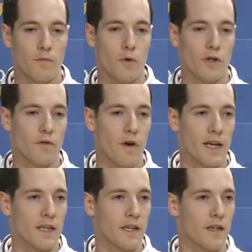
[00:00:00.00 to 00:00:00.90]
what your
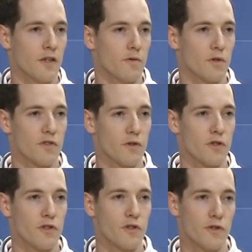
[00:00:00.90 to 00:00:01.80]
ranking is, what
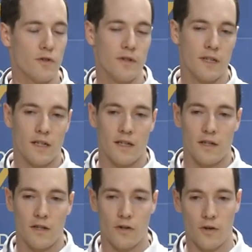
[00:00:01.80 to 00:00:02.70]
scores you shoot.
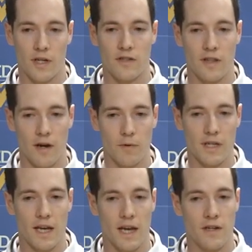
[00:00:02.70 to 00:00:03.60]
Going into that
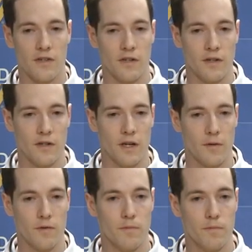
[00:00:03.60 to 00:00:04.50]
weekend
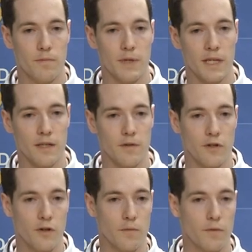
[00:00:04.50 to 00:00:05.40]
and being,
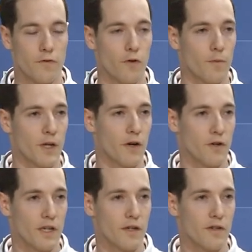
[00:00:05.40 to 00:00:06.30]
you know, performing all
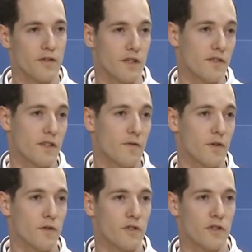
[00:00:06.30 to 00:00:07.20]
year, it's
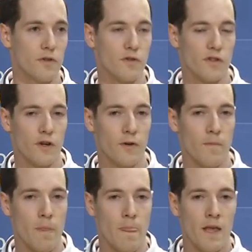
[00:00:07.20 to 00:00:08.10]
difficult to do.
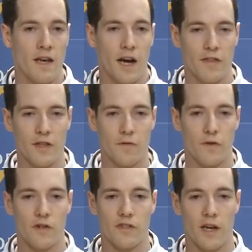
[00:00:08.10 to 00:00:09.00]
So I think the
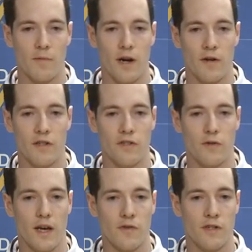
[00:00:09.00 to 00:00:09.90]
first time round in
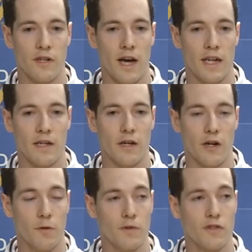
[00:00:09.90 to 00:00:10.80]
2009, it
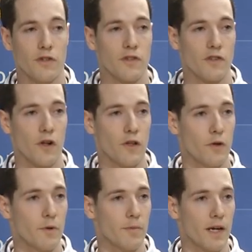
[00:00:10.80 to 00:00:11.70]
almost took us all a
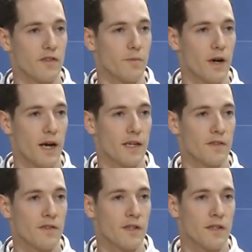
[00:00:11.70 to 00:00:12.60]
little bit by
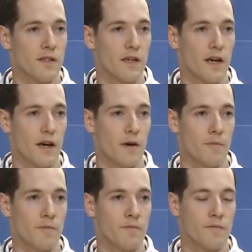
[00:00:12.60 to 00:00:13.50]
surprise.
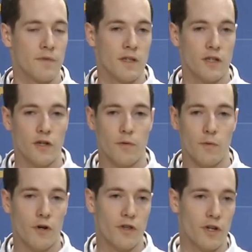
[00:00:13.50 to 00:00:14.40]
You know, we
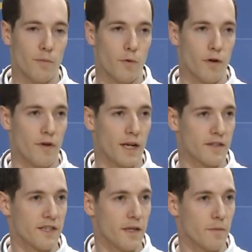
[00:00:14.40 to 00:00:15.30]
weren't the number one
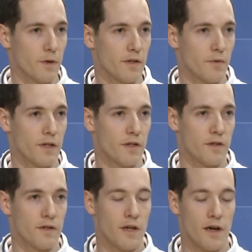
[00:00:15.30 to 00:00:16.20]
ranked team. We
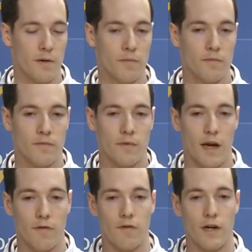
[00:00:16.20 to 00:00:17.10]
didn't
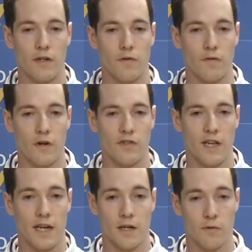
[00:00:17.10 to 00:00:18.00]
have a very good first
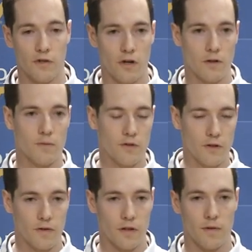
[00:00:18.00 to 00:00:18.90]
day, and it was all
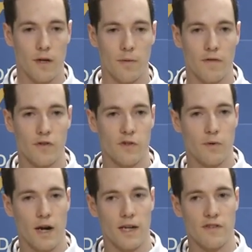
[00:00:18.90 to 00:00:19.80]
sort of a bit of a
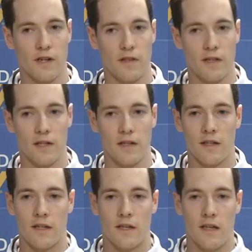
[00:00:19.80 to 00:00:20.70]
surprise. And I think
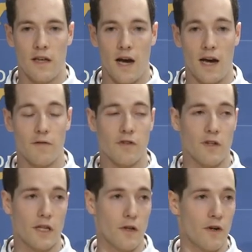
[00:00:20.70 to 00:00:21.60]
I've
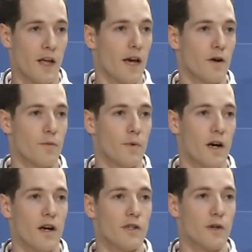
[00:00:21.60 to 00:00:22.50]
certainly learned how
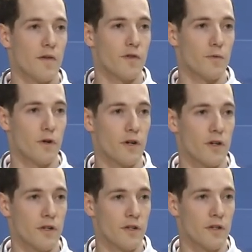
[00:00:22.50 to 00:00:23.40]
hard you have to
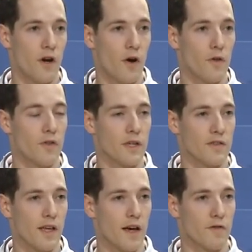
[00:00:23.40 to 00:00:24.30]
work and all the
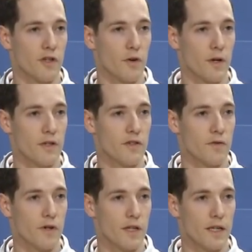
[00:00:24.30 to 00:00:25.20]
things that have to go in to
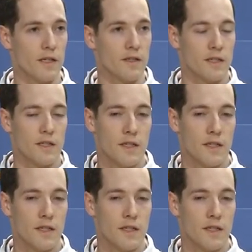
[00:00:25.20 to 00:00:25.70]
really